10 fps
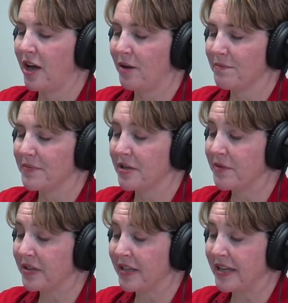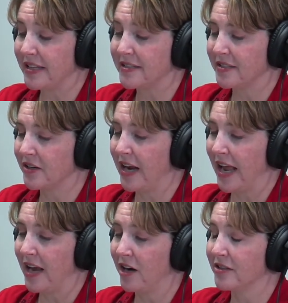Something like this, it's going to
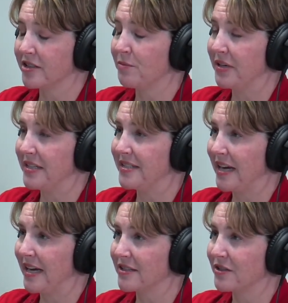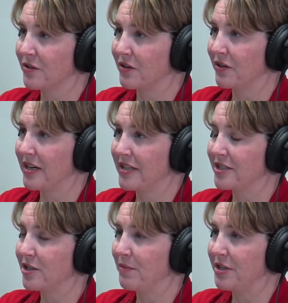hang on somebody's desk or in
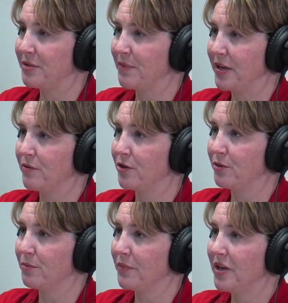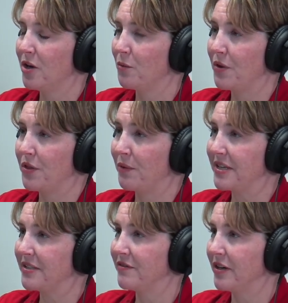somebody's bedroom with the rest
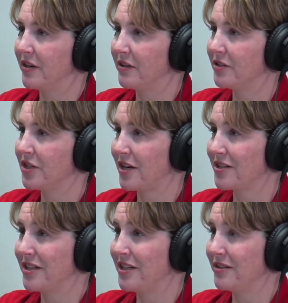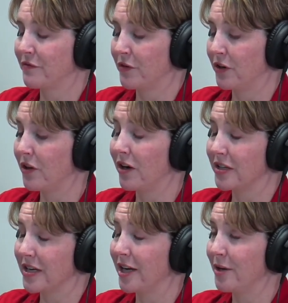of their tchotchkes for a long
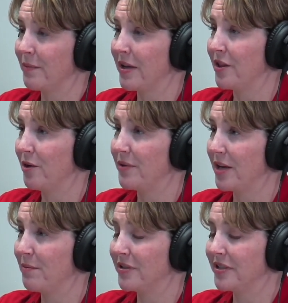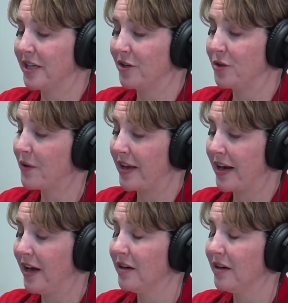time, and they'll be able to tell you where they got it